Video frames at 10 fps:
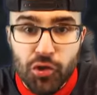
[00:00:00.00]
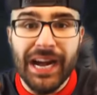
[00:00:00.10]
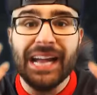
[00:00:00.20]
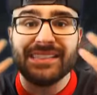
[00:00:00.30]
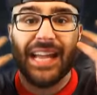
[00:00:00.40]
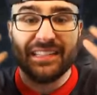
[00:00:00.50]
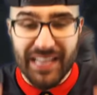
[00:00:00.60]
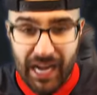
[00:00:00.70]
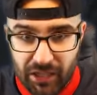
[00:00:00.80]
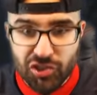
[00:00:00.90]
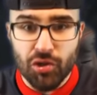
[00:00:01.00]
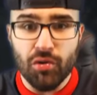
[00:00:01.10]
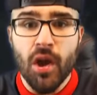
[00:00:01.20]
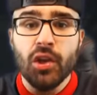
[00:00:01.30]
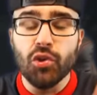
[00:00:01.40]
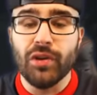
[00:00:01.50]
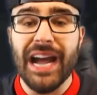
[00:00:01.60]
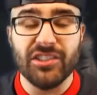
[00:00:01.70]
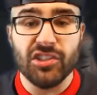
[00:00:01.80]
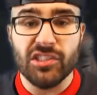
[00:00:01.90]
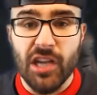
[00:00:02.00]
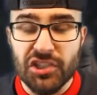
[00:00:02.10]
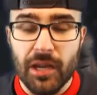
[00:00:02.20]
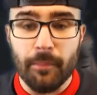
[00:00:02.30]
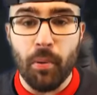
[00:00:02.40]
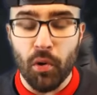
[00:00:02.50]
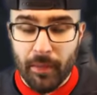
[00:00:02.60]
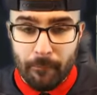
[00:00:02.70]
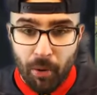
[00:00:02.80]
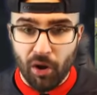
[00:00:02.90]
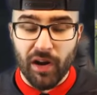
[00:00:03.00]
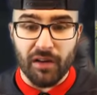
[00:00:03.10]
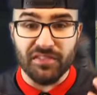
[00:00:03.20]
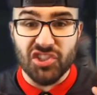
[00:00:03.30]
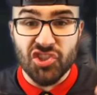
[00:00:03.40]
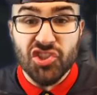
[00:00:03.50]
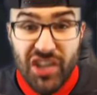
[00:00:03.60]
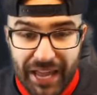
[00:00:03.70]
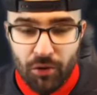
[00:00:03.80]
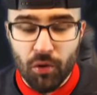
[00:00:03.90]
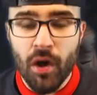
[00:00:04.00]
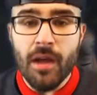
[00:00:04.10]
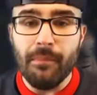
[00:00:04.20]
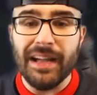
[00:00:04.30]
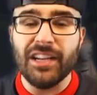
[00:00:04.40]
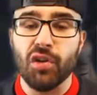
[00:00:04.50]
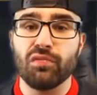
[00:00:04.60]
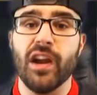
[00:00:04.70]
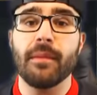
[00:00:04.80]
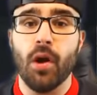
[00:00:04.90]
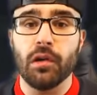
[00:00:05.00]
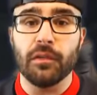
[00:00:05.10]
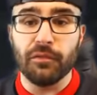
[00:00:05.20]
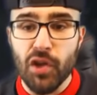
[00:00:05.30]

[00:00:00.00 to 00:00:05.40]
you guys. I acknowledge you. You guys are such an important part of this channel, my career mode